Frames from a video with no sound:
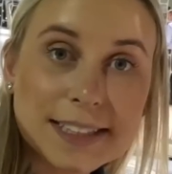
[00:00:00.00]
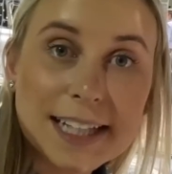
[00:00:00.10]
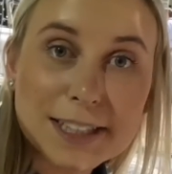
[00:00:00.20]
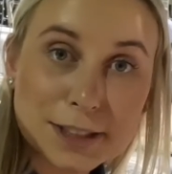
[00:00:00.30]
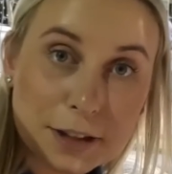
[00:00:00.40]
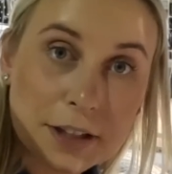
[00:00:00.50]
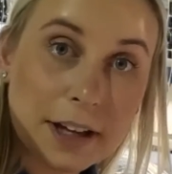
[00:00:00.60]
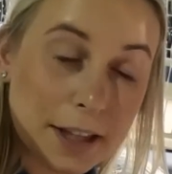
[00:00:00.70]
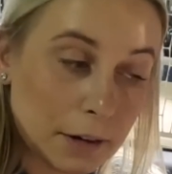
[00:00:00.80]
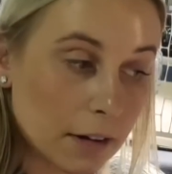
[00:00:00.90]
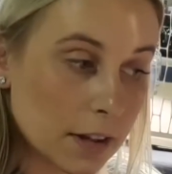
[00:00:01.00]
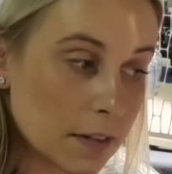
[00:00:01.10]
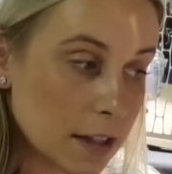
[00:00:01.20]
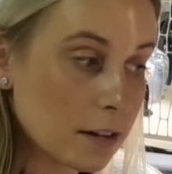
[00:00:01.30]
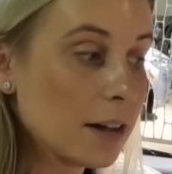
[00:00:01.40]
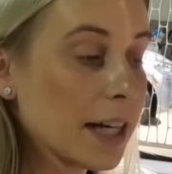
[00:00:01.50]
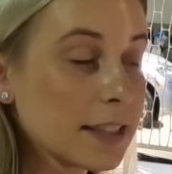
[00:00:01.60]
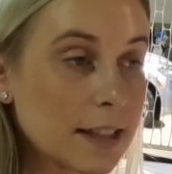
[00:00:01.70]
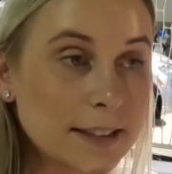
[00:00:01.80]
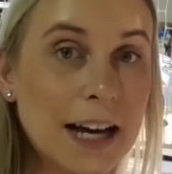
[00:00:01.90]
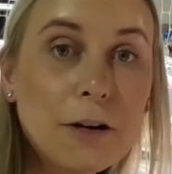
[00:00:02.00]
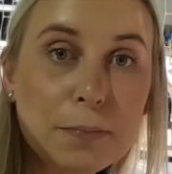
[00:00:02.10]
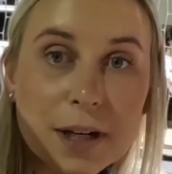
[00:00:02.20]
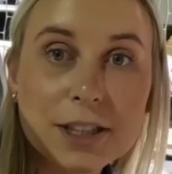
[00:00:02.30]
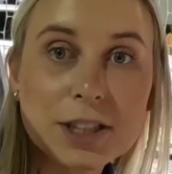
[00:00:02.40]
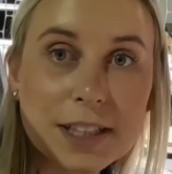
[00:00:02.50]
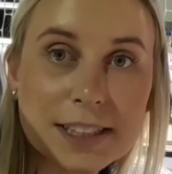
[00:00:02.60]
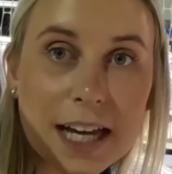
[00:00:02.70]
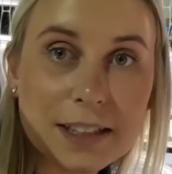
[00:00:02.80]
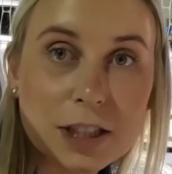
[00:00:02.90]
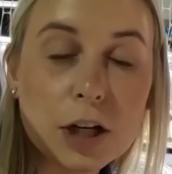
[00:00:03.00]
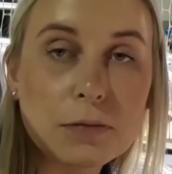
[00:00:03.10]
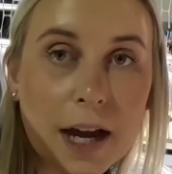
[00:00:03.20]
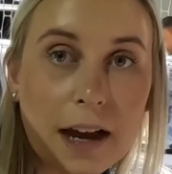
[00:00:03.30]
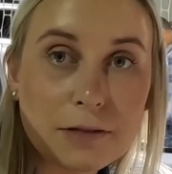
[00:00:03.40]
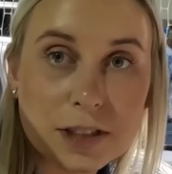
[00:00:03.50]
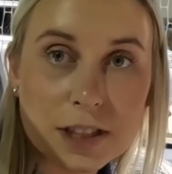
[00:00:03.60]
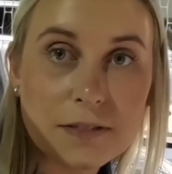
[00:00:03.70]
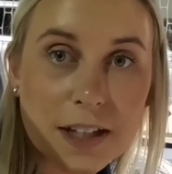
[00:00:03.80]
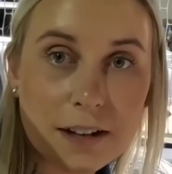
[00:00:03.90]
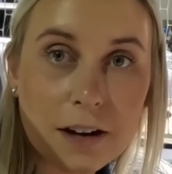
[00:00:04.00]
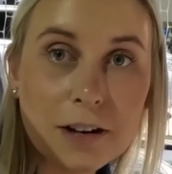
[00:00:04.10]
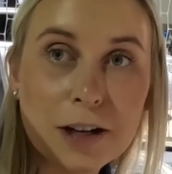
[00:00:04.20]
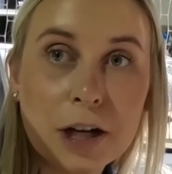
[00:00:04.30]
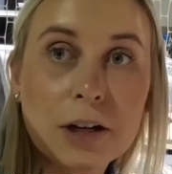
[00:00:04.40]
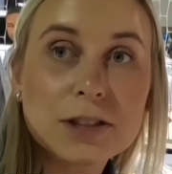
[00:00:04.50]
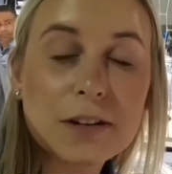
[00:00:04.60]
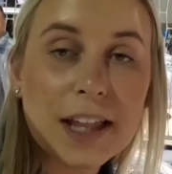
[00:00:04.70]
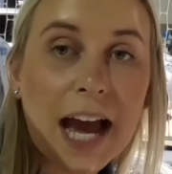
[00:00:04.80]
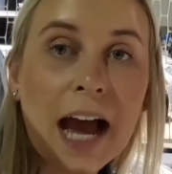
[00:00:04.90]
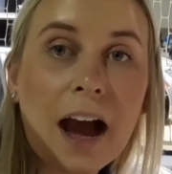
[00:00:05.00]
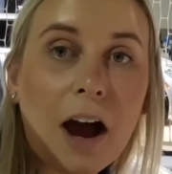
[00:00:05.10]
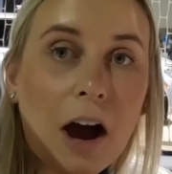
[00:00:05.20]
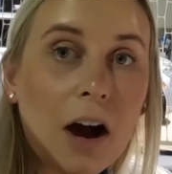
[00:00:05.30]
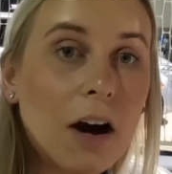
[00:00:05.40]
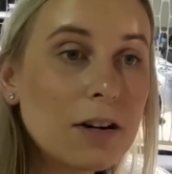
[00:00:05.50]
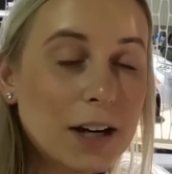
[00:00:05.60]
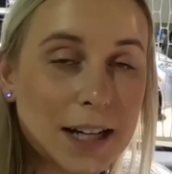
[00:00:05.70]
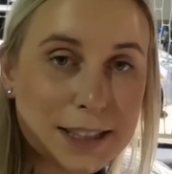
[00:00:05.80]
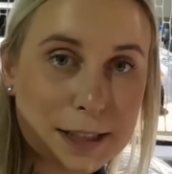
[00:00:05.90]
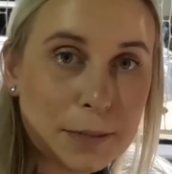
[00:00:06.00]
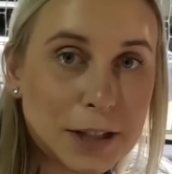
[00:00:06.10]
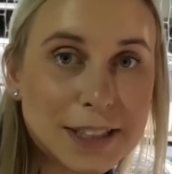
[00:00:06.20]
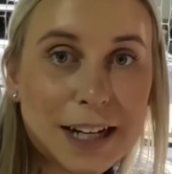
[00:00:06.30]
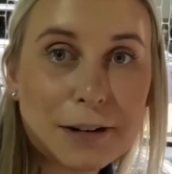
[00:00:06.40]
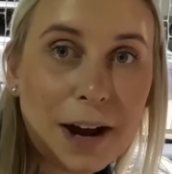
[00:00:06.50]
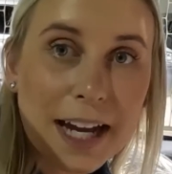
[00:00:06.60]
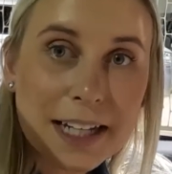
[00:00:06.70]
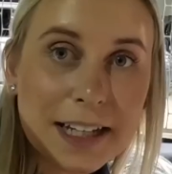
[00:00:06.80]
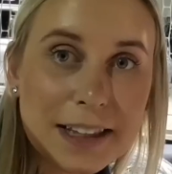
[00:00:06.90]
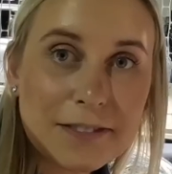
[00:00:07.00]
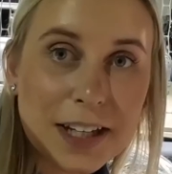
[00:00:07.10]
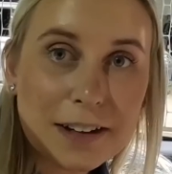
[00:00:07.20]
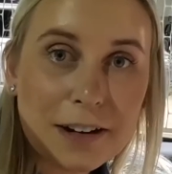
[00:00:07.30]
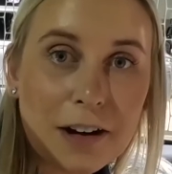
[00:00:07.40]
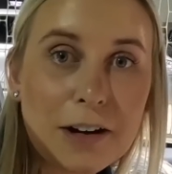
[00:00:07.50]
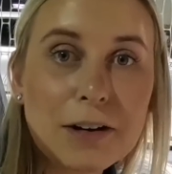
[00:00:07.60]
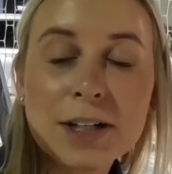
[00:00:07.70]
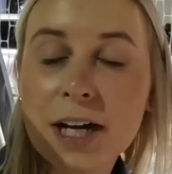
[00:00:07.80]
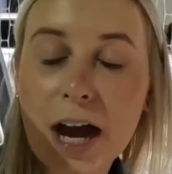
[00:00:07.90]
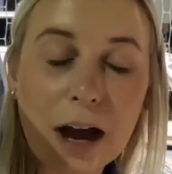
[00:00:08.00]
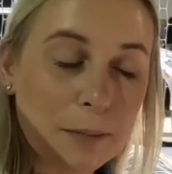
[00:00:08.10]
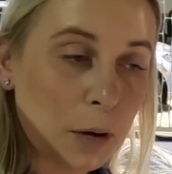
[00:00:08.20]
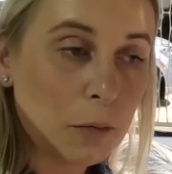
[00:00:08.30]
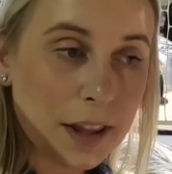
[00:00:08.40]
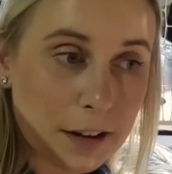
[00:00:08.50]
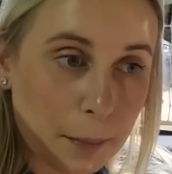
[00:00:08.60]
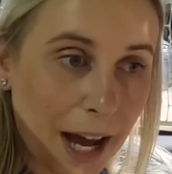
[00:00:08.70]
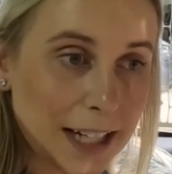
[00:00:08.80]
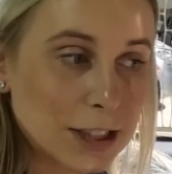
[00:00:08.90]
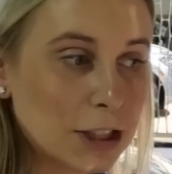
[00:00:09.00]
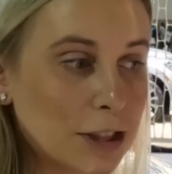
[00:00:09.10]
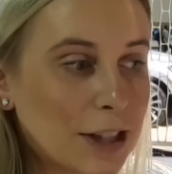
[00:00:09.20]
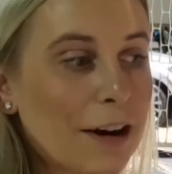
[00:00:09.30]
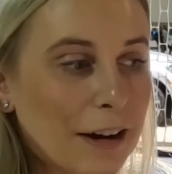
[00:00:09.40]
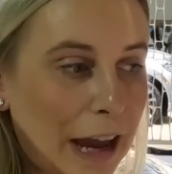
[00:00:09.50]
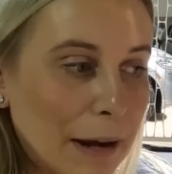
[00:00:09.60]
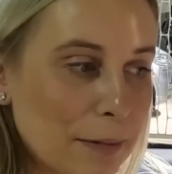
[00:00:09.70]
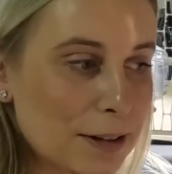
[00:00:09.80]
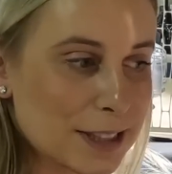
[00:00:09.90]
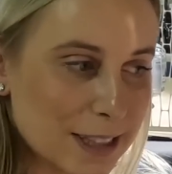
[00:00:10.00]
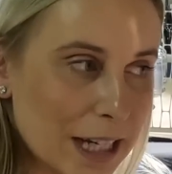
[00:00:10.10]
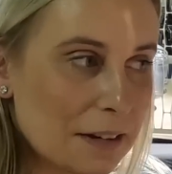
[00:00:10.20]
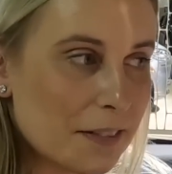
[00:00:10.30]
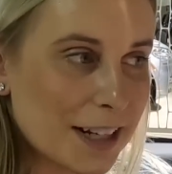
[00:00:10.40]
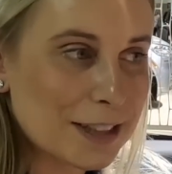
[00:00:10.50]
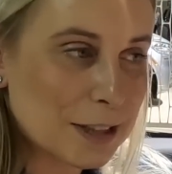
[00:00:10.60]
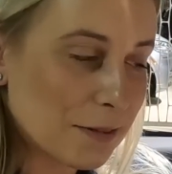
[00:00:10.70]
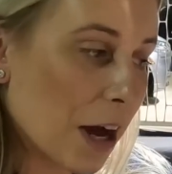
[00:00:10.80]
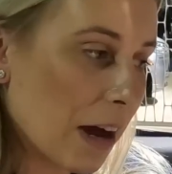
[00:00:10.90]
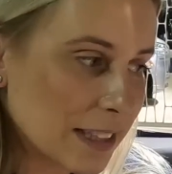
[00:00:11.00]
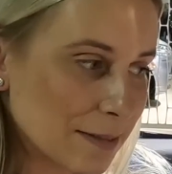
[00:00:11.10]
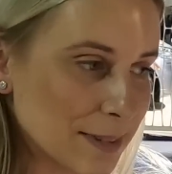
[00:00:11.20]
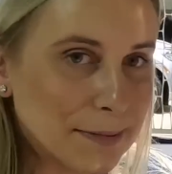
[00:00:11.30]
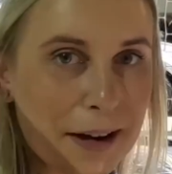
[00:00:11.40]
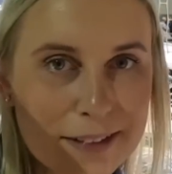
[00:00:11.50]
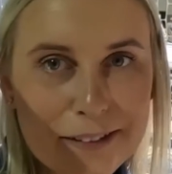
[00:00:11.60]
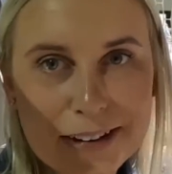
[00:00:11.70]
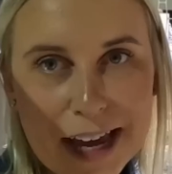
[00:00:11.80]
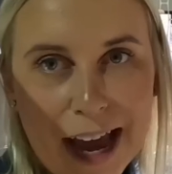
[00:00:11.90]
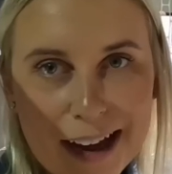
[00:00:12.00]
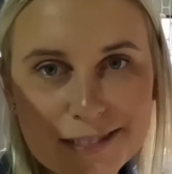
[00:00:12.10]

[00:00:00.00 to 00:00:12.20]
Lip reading: that circulate throughout the vehicle, it does help push the scent around the vehicle so that all customers that are riding in the vehicle with their passengers are able to take advantage of the awesome smell that we have.